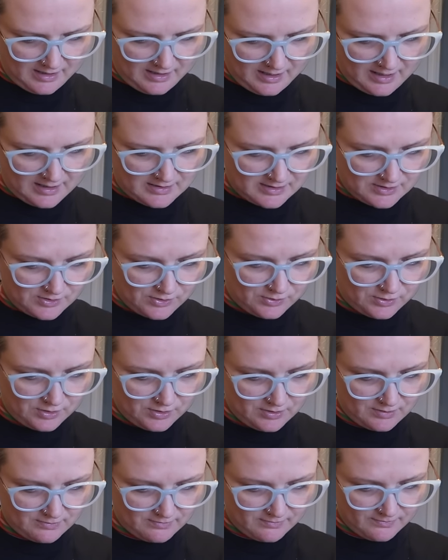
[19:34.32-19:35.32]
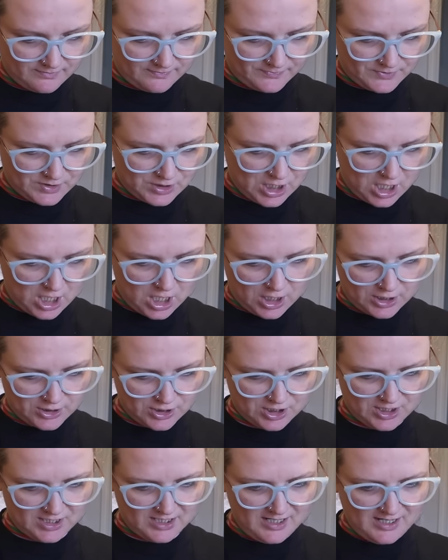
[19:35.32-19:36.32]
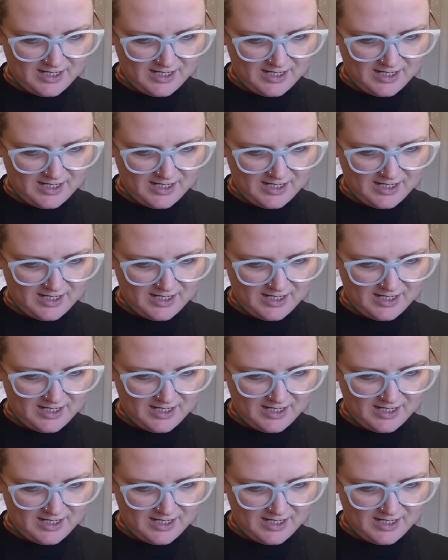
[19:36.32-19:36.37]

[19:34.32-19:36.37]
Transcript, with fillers: And it's on charge.